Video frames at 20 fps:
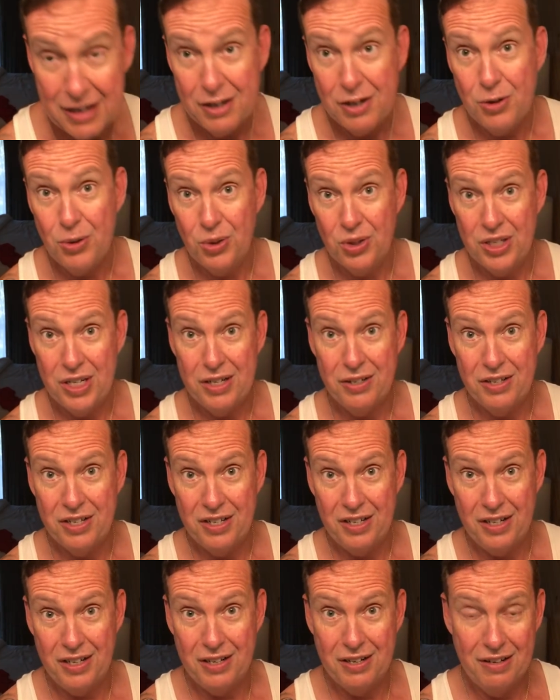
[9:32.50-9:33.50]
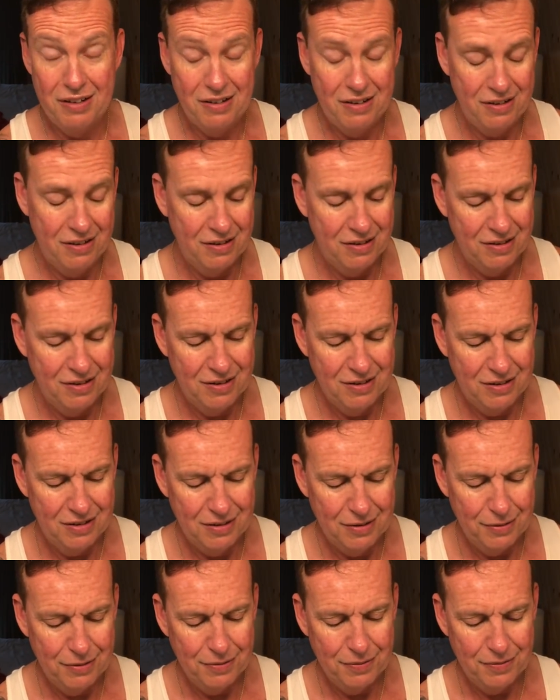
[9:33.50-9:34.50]
I use their sink.
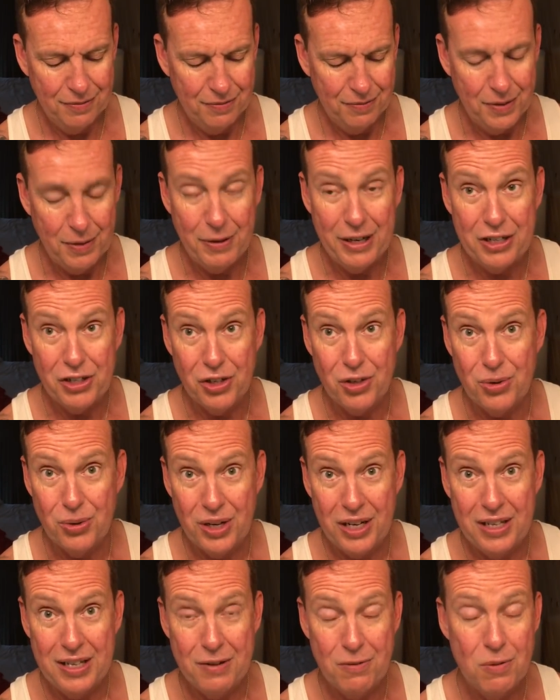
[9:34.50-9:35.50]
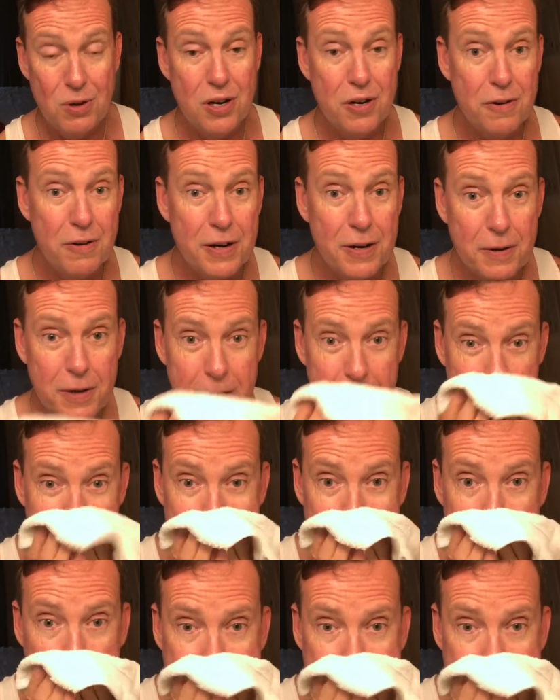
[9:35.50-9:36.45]
Maybe I should drain that water out now.